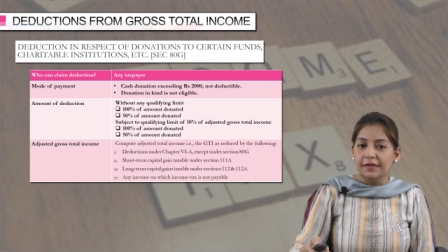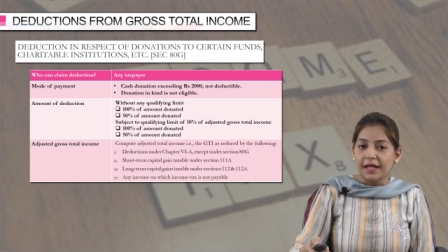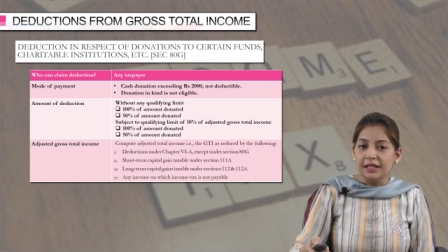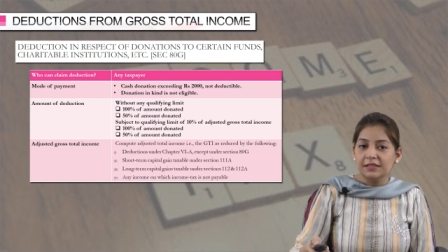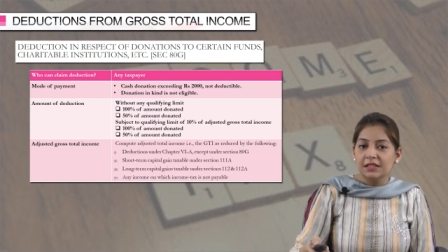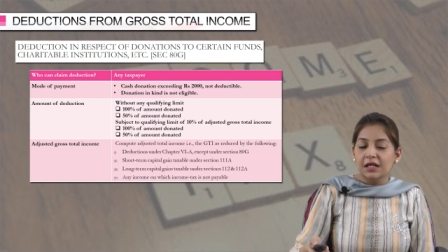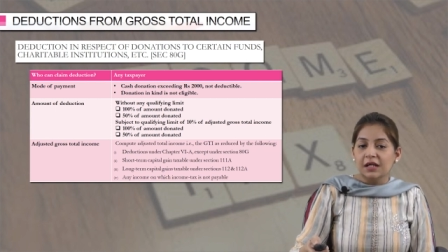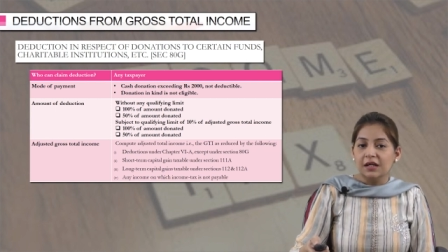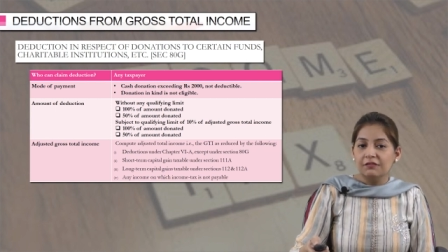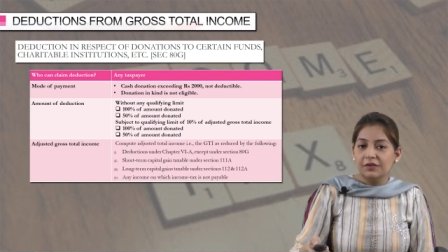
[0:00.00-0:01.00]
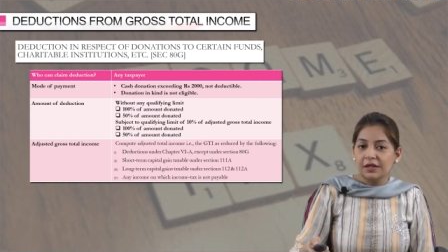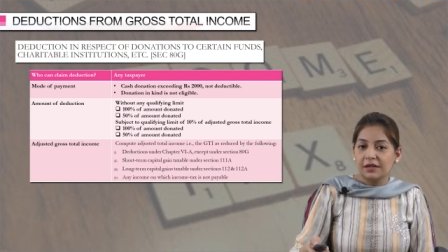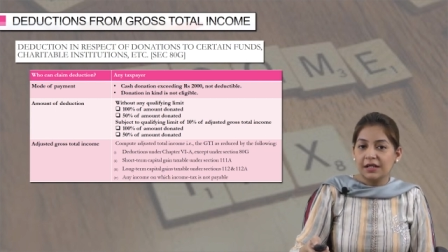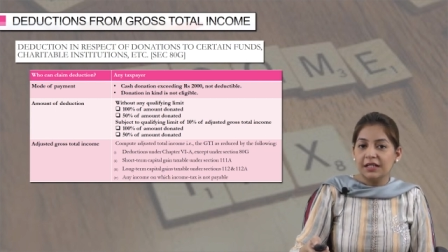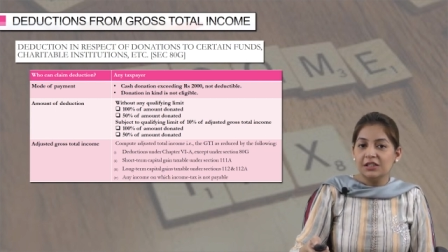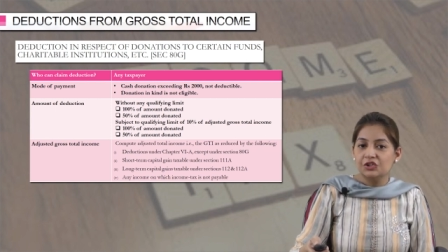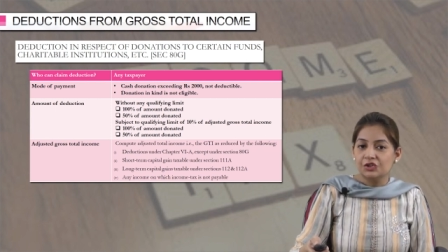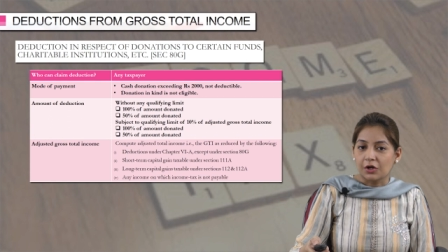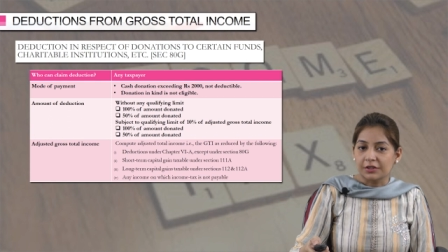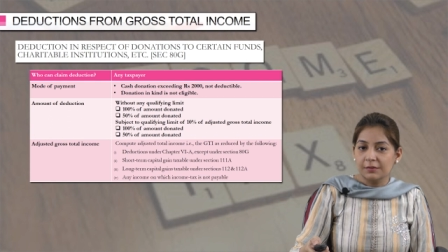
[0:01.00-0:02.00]
Next if there are any
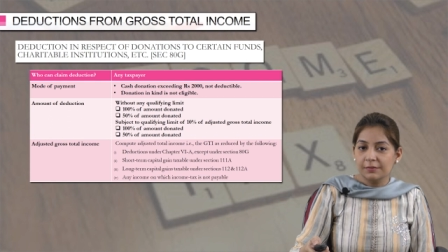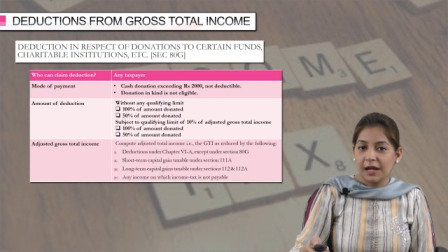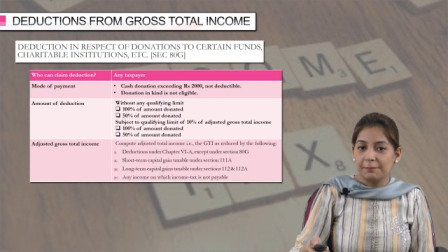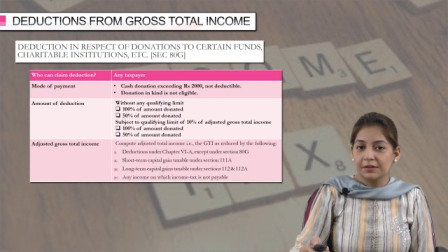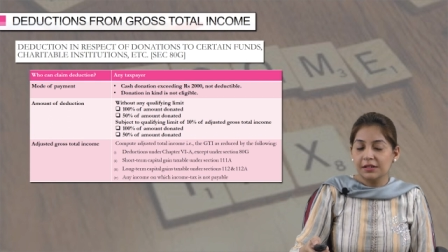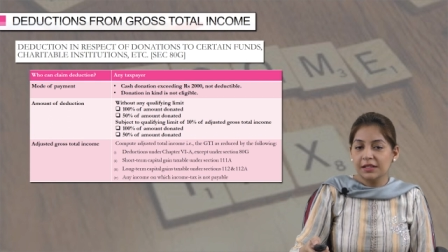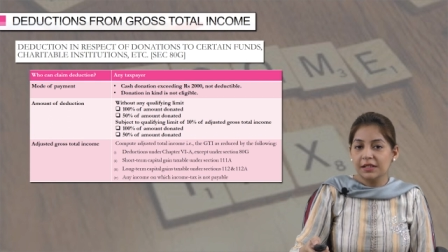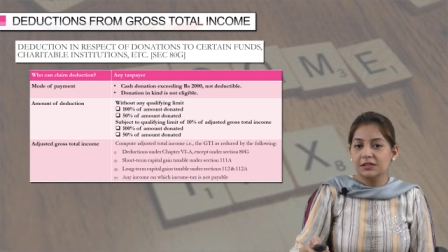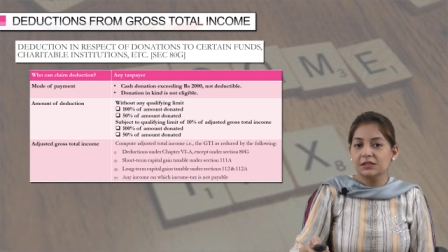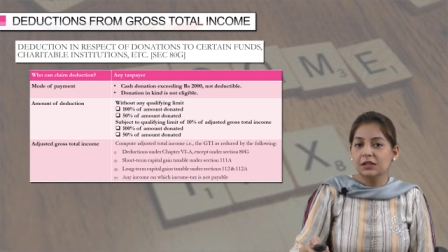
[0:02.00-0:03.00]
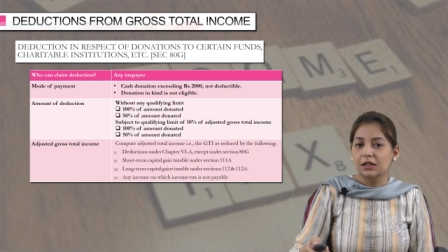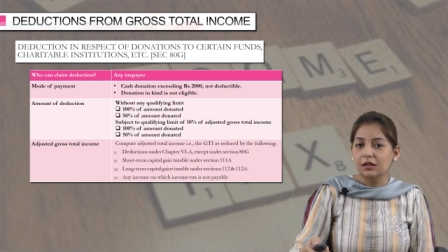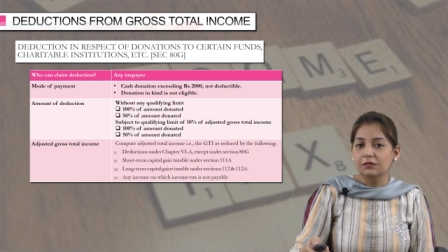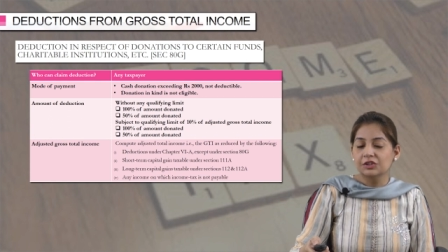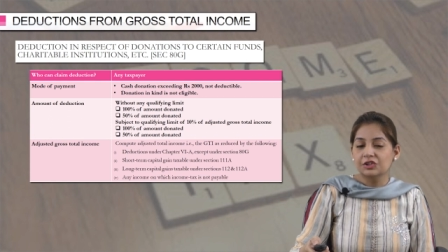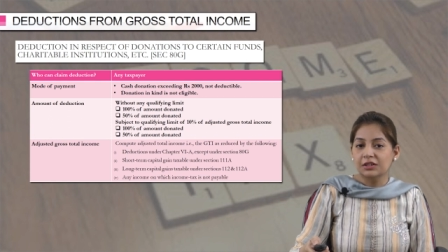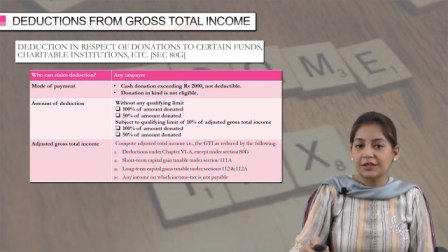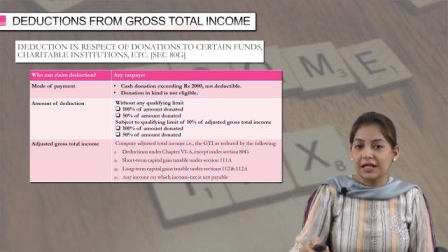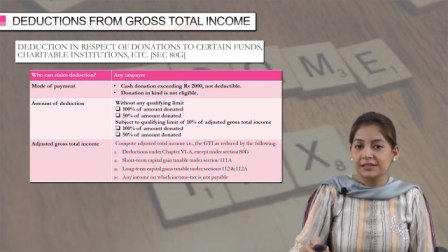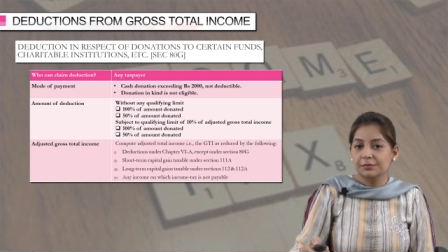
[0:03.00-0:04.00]
short term capital gains uh, which are
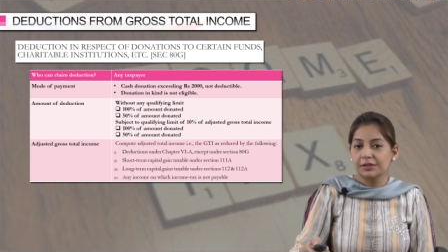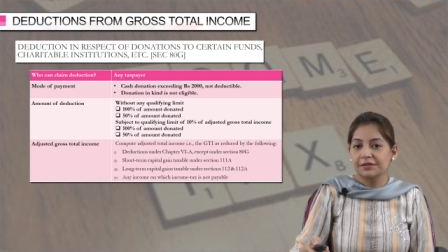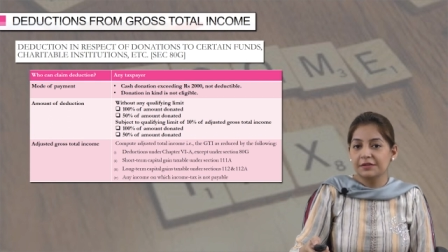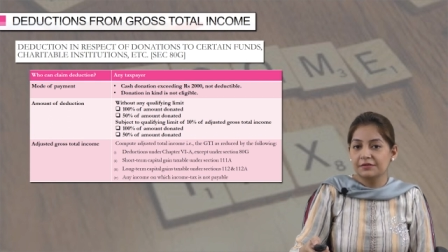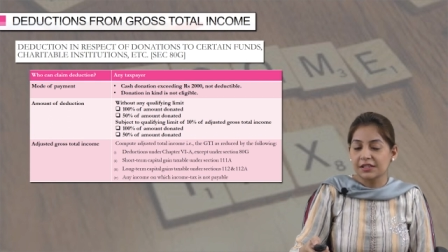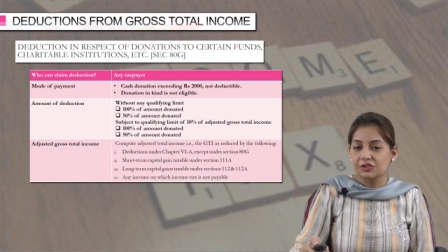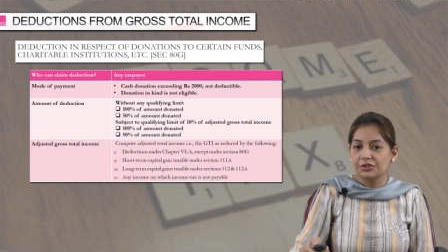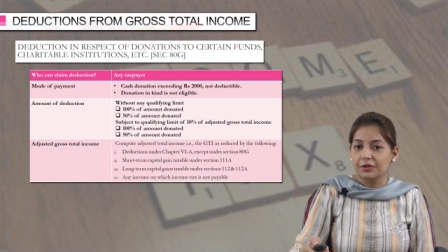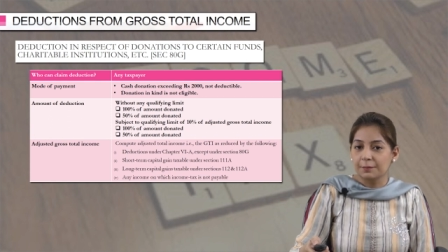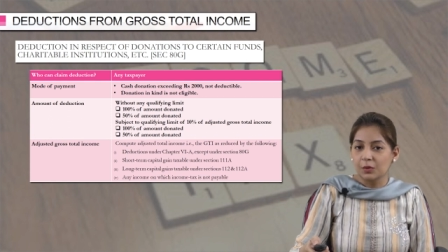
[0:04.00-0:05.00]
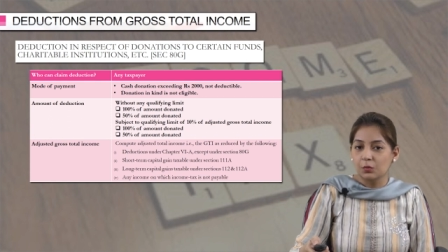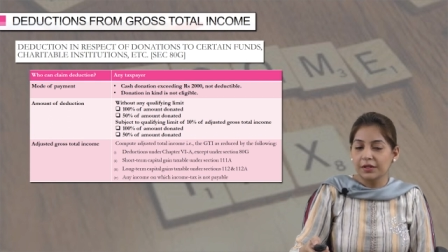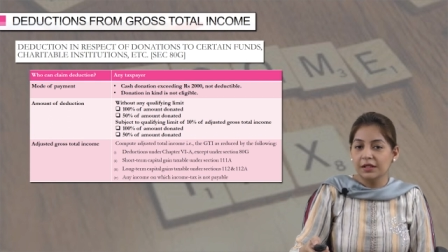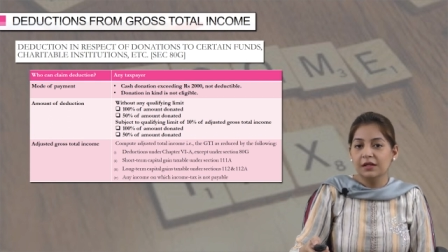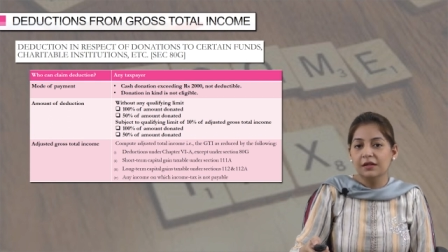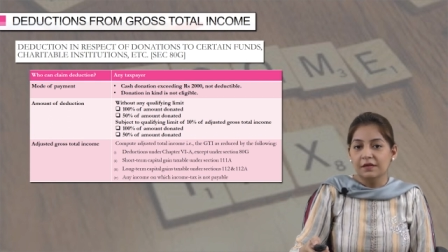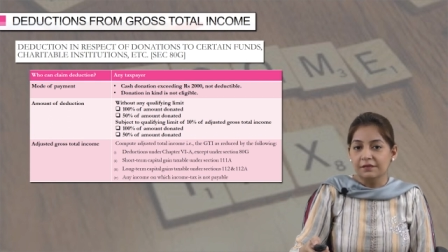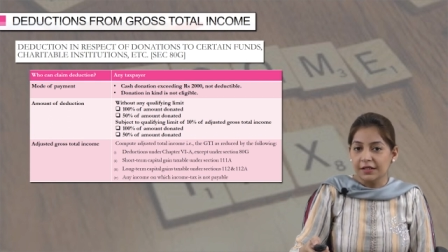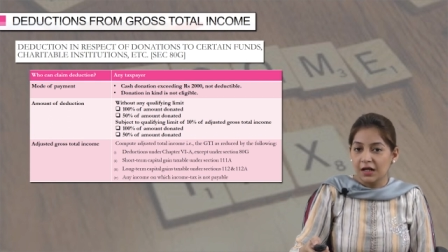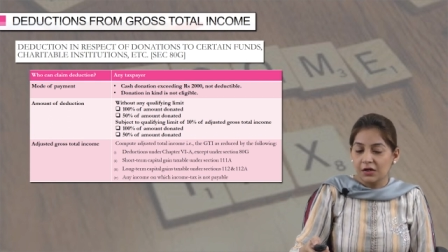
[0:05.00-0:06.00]
taxable under section 111A
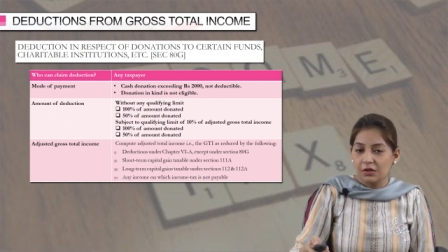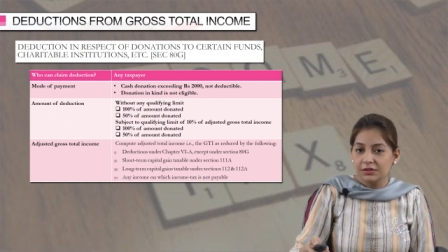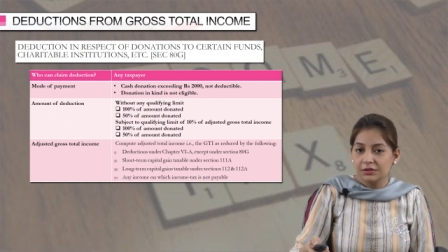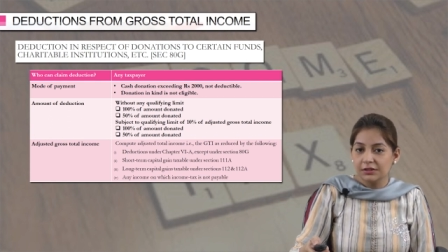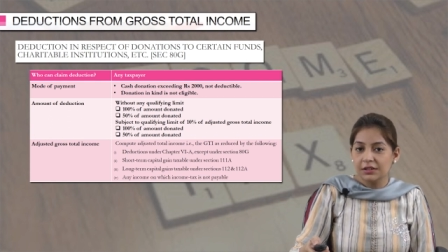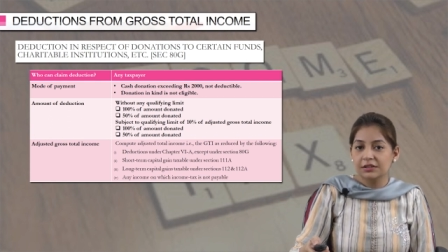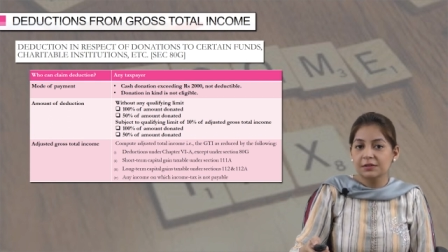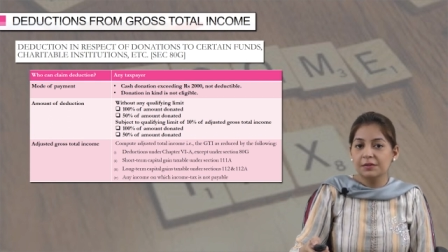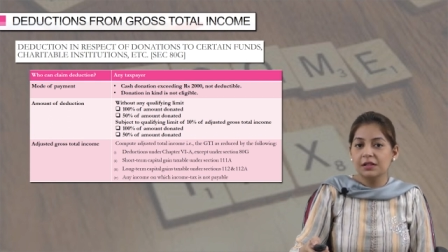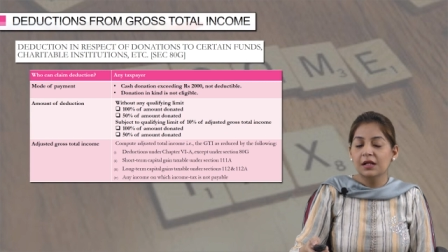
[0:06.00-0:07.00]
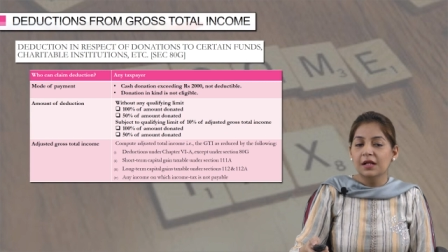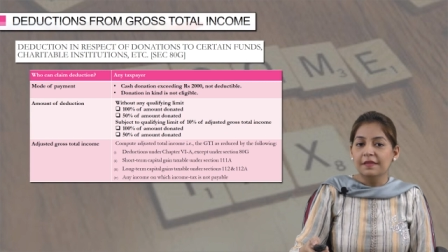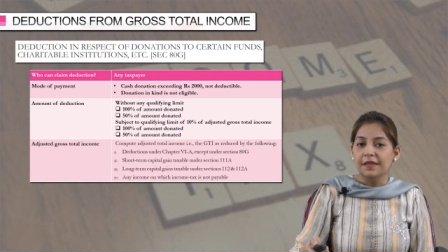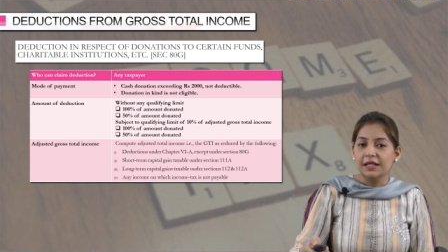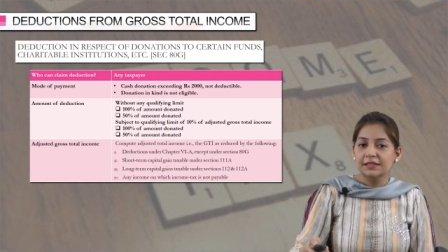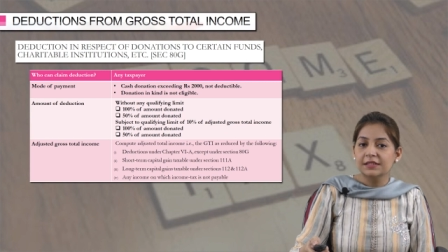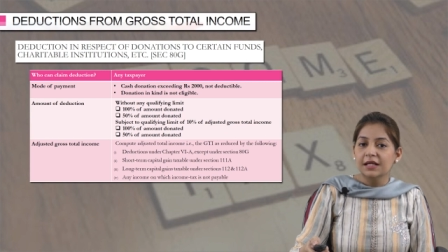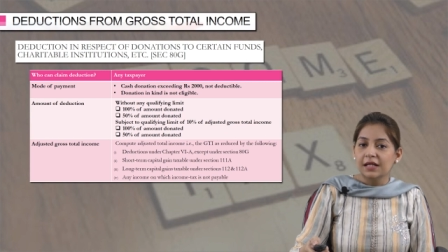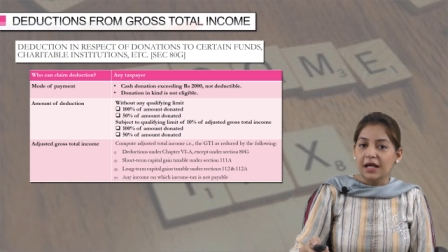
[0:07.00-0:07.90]
they are also deductible. Next